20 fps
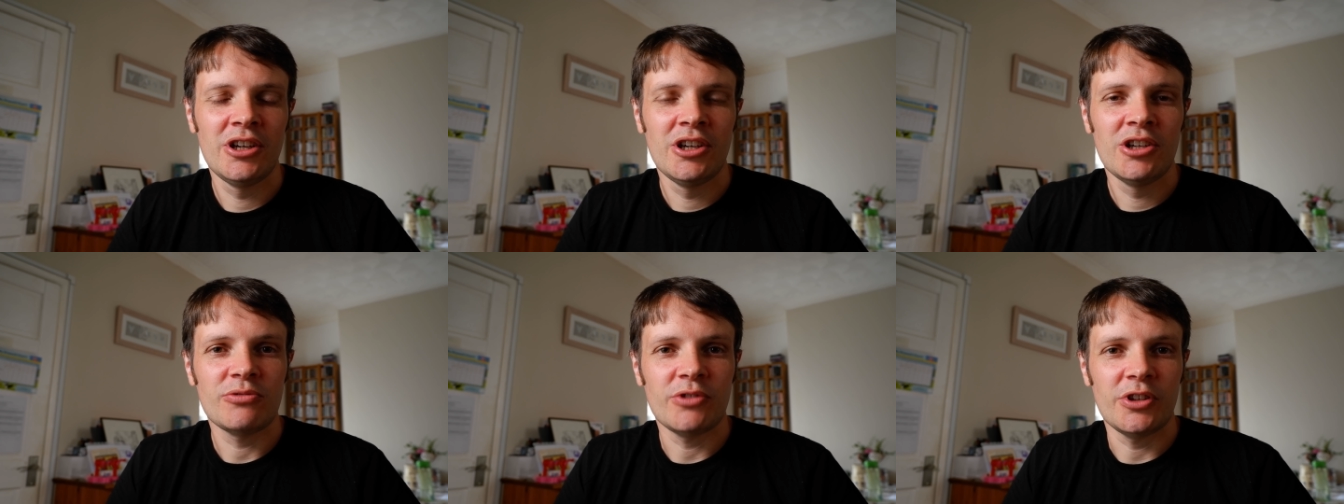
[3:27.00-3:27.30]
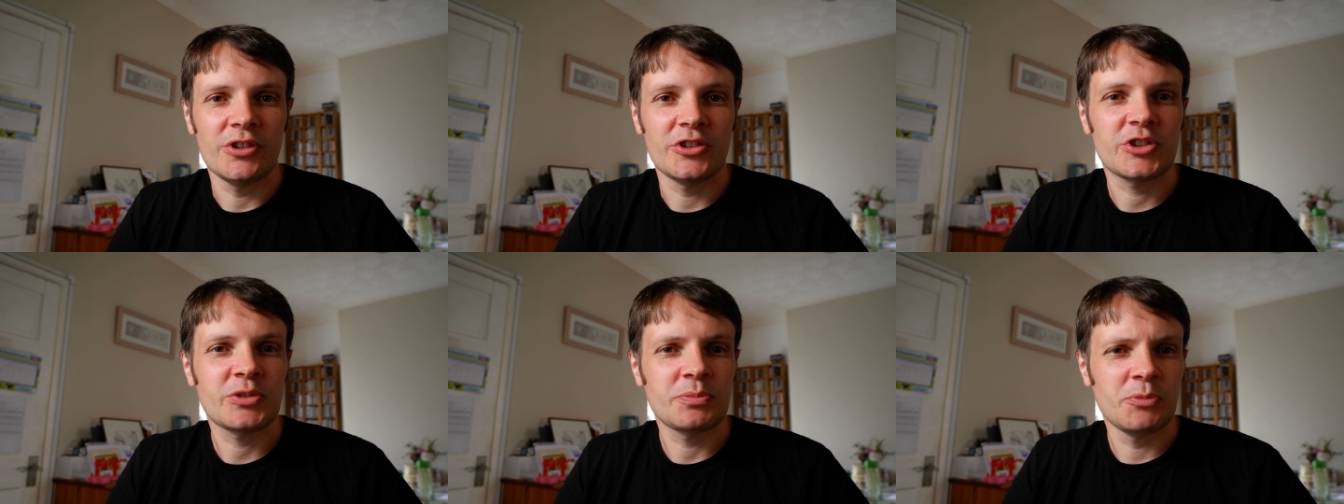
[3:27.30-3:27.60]

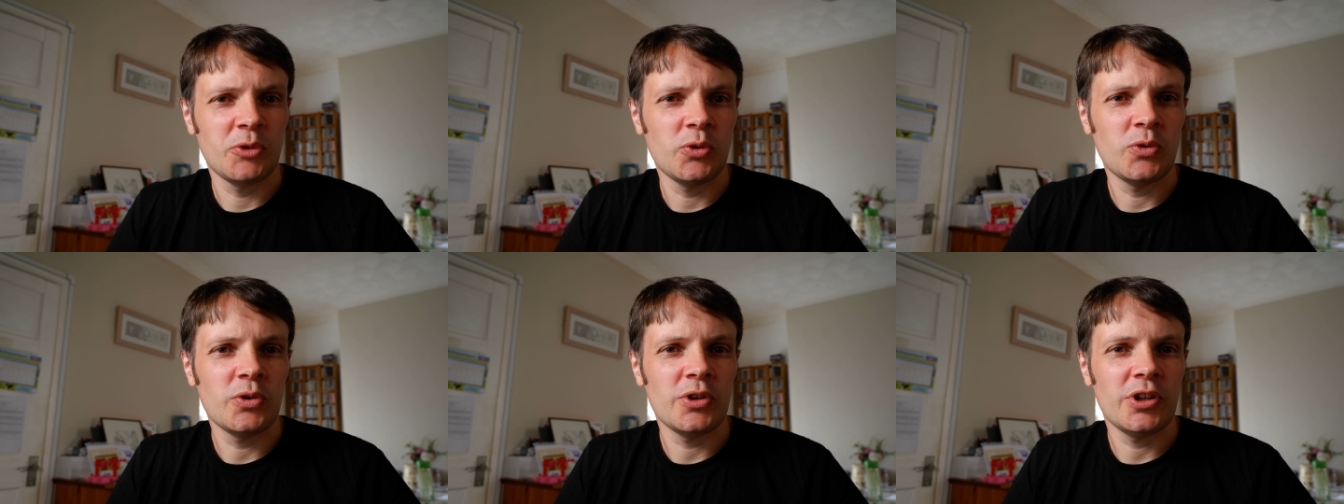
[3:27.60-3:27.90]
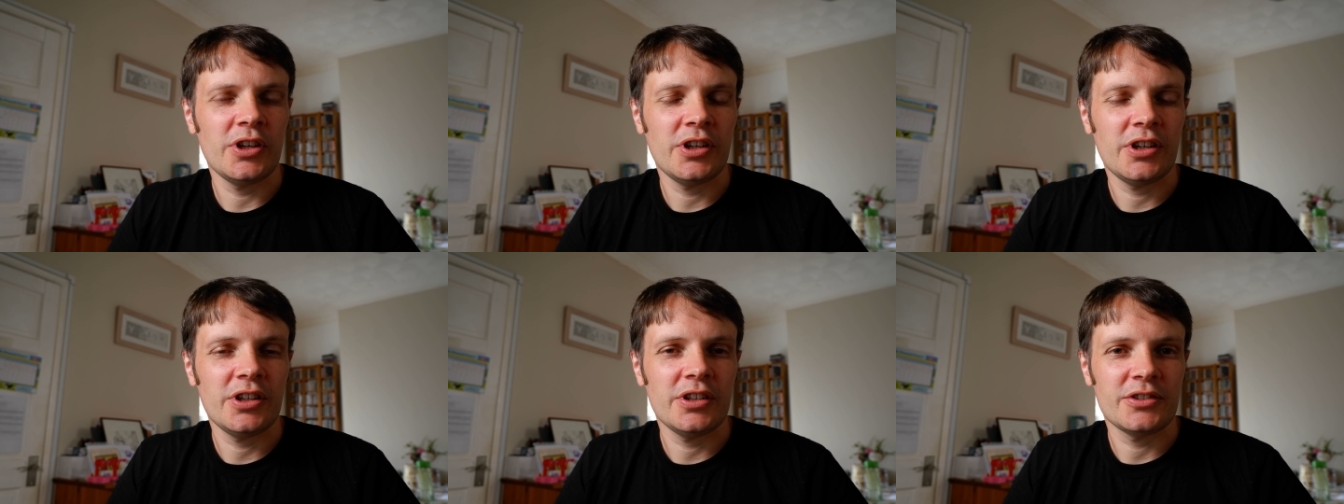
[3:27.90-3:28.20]
run
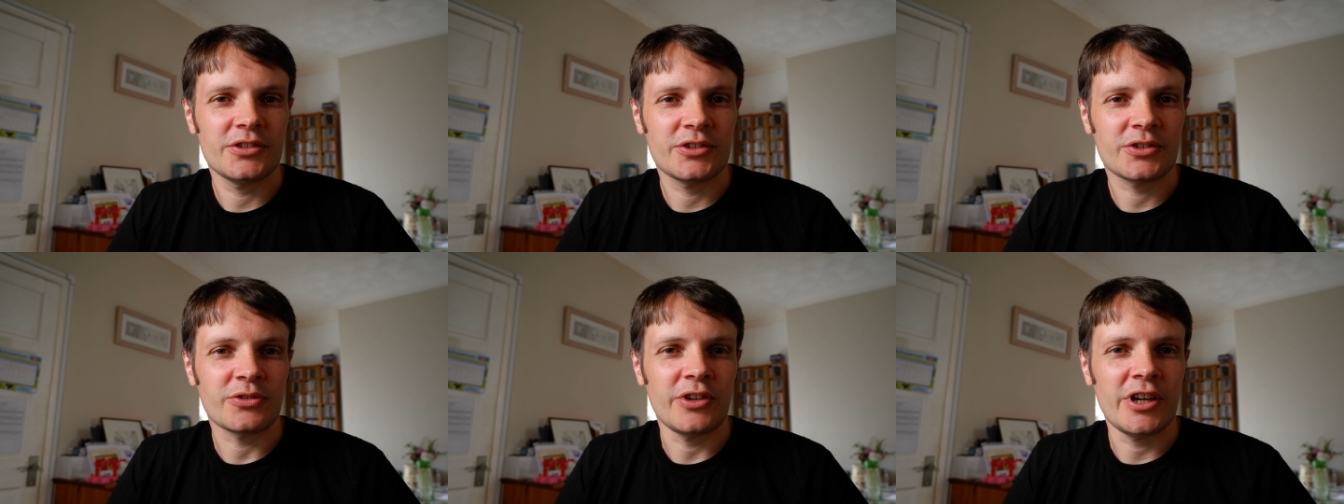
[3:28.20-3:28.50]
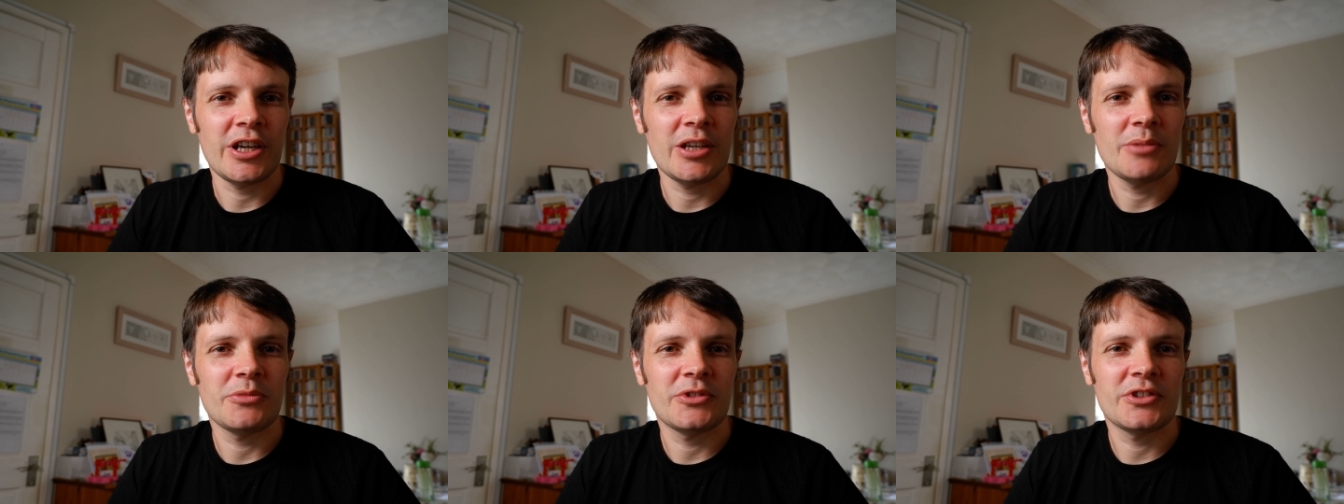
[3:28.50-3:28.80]
smaller
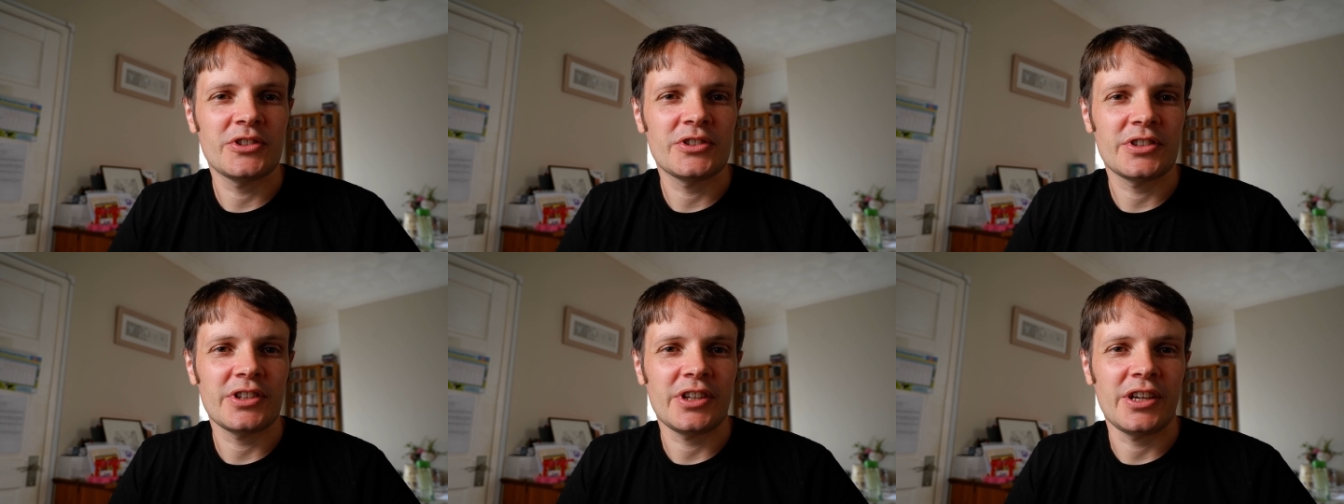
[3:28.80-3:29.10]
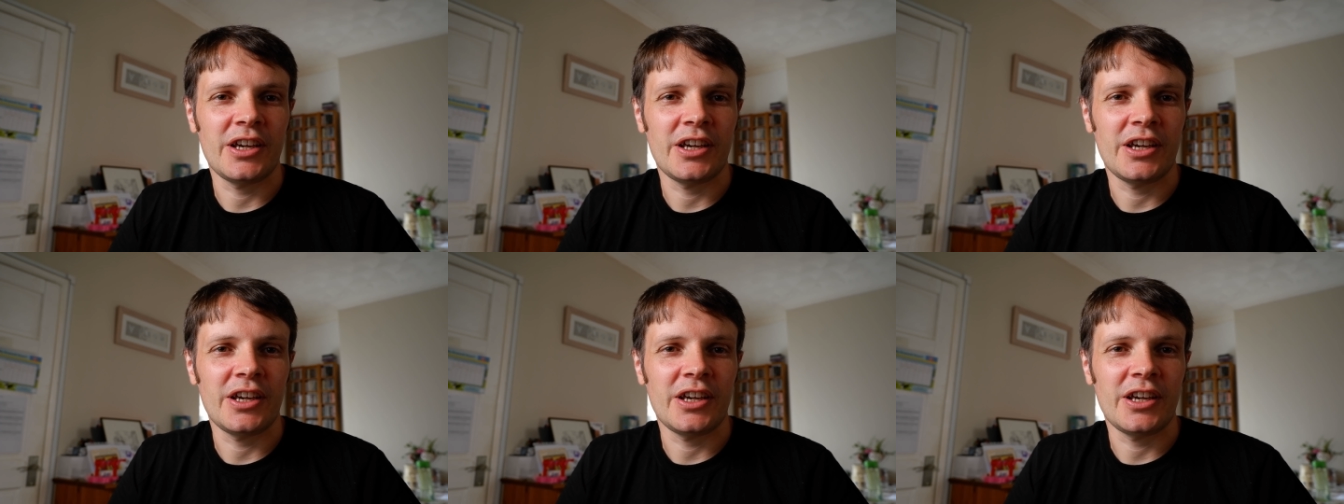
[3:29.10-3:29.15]
scripts